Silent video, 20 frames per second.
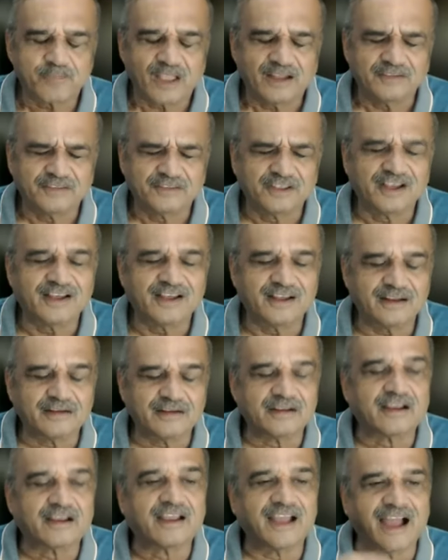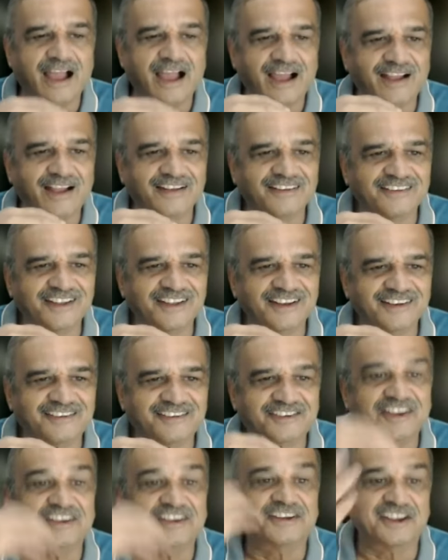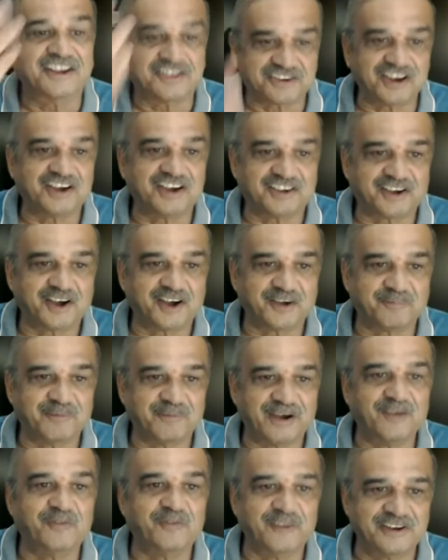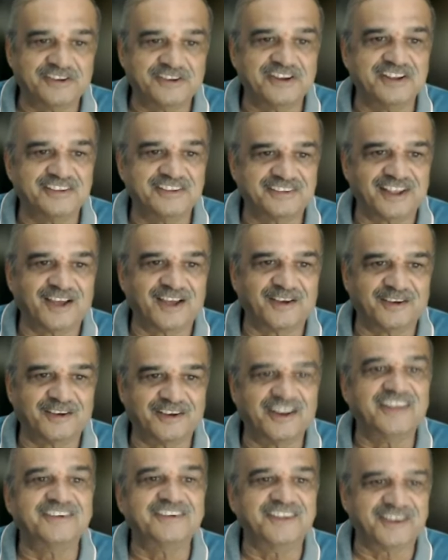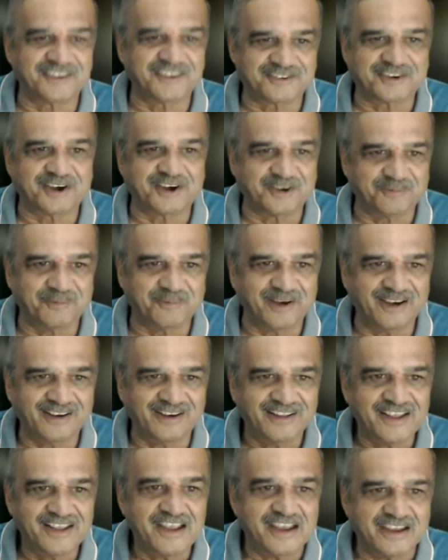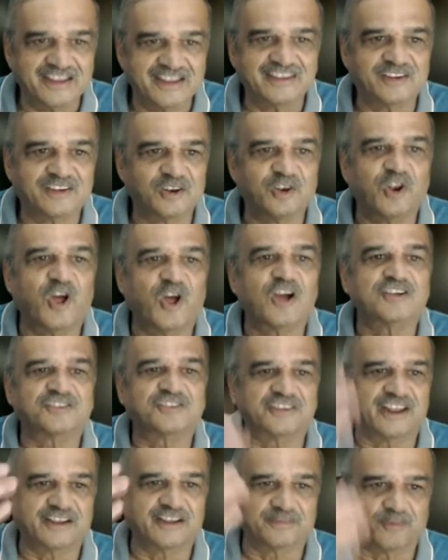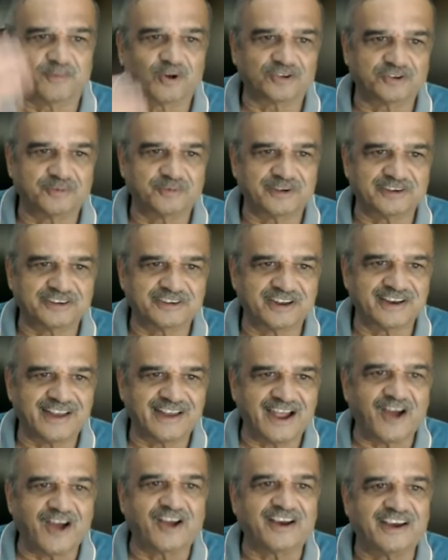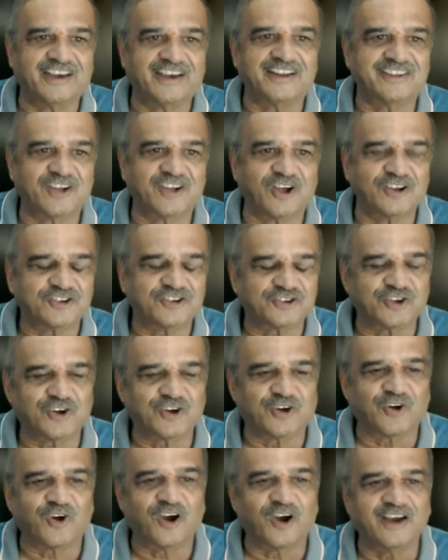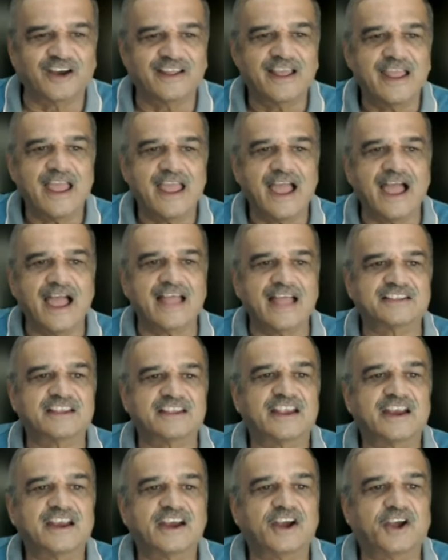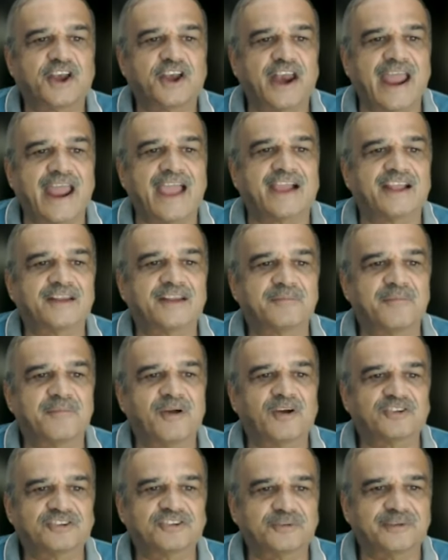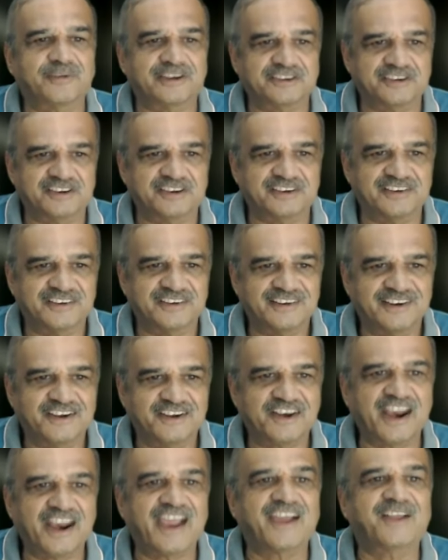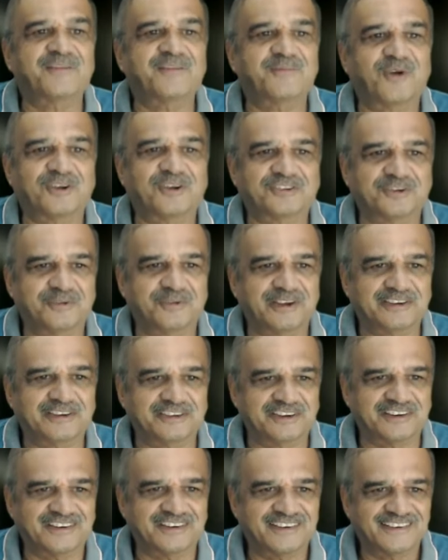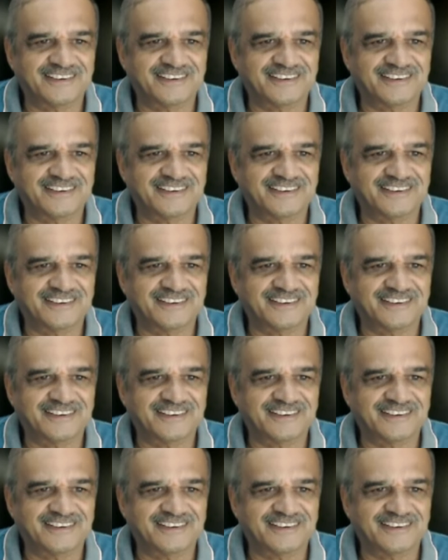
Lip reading: the the suggested treatment, which is a dangerous treatment, is long neck moxibustion, or it is also called as dragon moxibustion. Dragon moxibustion.